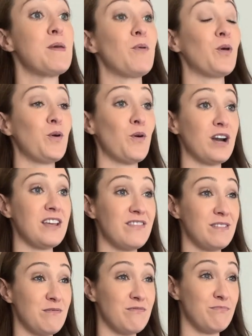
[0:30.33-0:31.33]
who aren't even
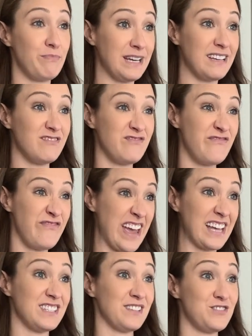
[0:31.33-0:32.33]
big
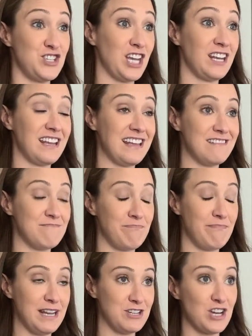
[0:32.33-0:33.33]
fans of gin
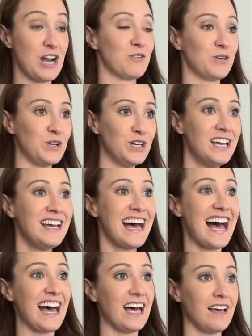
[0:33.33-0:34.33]
in general.
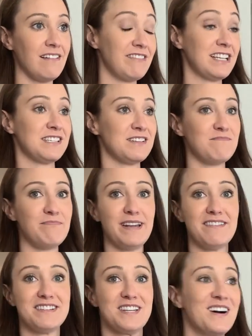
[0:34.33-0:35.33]
That's a bit of a
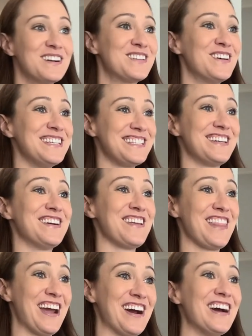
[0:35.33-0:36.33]
tongue twister
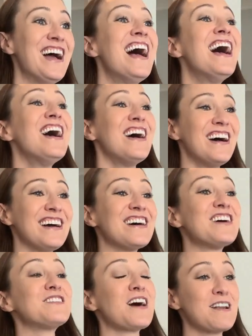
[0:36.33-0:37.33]
there. A
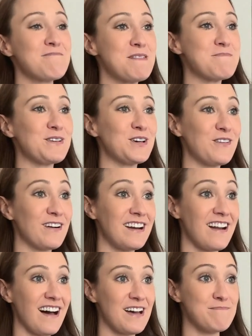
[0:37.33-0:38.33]
lot of people who are
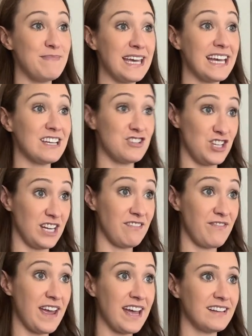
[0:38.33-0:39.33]
not big gin
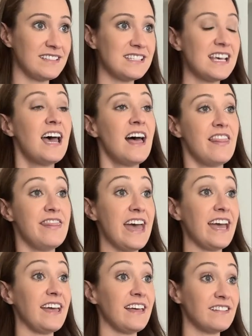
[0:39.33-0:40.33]
fans,
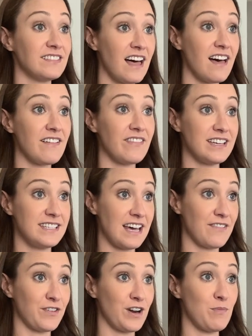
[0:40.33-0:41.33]
they love a
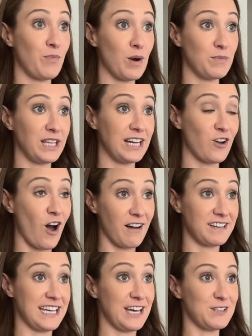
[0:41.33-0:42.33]
Zephyr and Barmalade
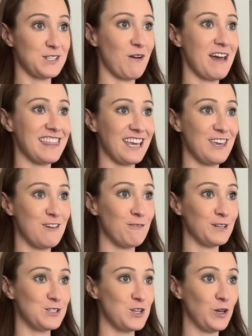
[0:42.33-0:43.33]
cocktail, so I think you will
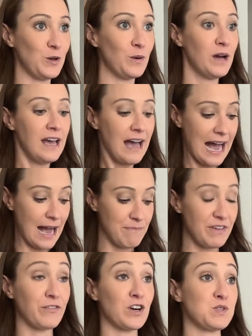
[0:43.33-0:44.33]
too. The
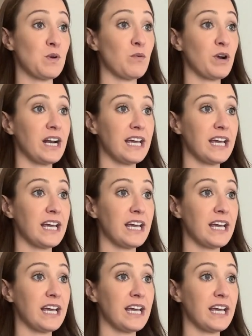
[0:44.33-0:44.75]
first one we're going to